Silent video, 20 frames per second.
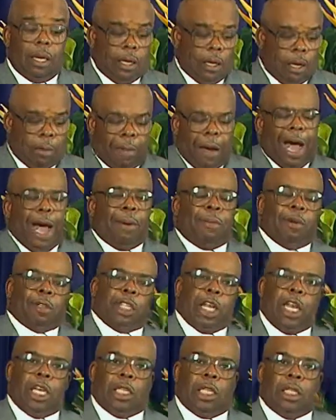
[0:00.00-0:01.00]
The Bible
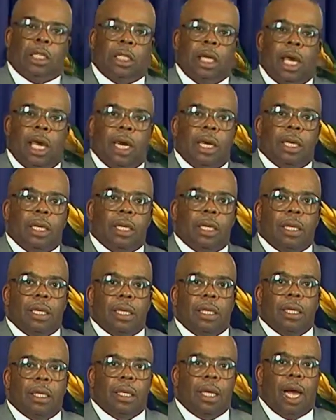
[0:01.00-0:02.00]
teaches that.
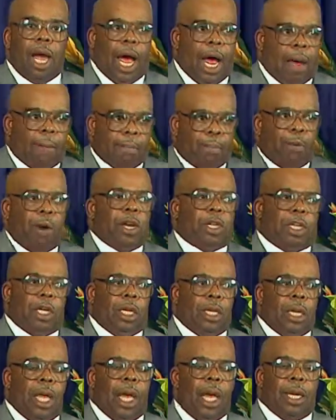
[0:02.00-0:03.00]
I'm
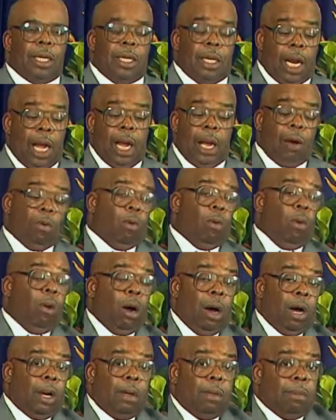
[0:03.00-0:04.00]
preaching that. Now,
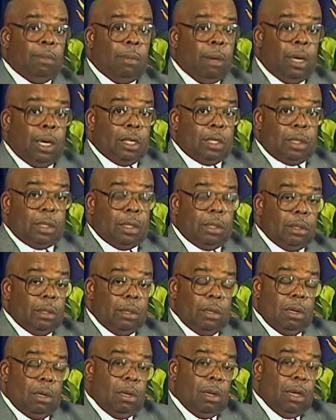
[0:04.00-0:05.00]
one must
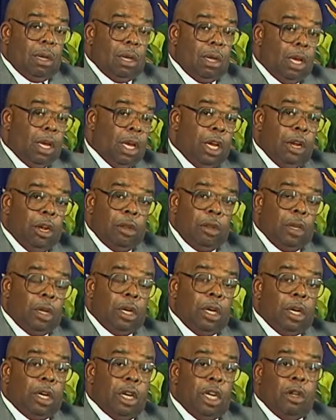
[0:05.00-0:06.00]
hear the
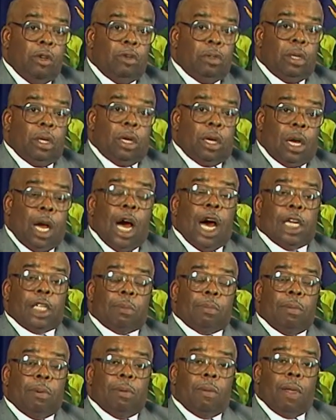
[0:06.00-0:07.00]
good news of the gospel.
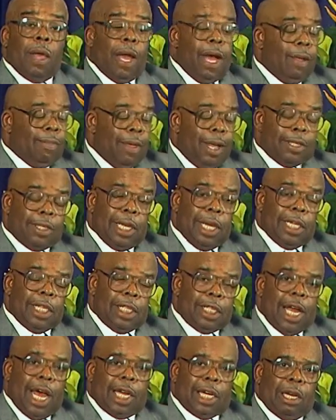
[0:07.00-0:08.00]
And that's
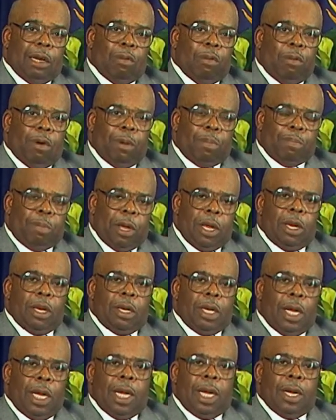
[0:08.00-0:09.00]
exactly what Peter
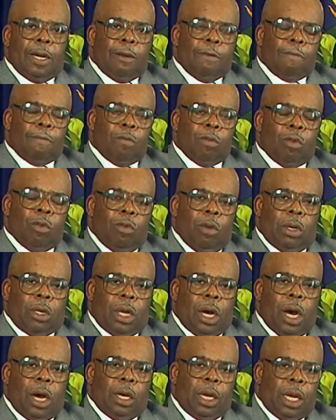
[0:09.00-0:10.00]
did with
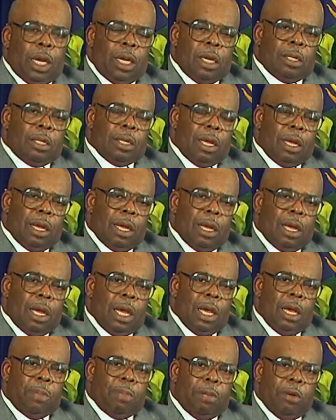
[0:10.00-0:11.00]
Cornelius.
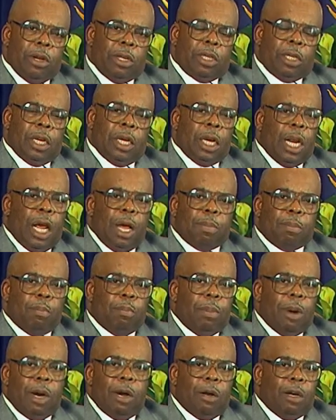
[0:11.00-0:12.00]
He preached the death,
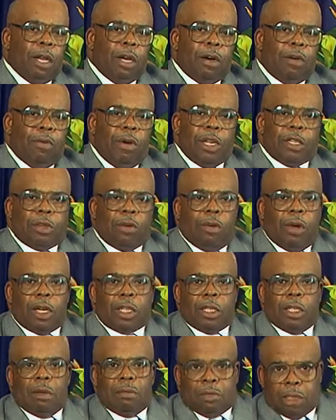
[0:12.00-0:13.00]
burial, and the
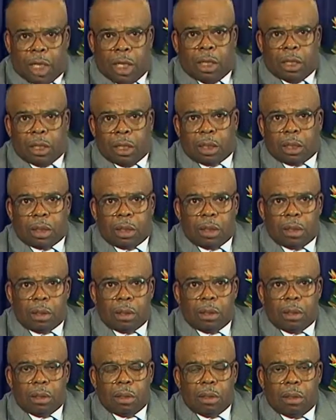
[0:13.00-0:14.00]
resurrection of Jesus.
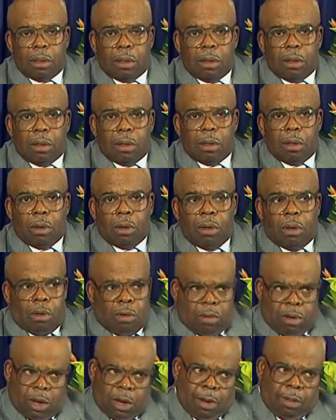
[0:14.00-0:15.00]

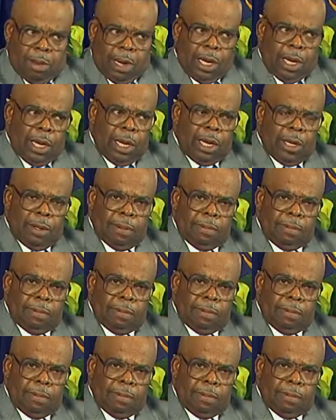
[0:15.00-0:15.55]
What do you mean?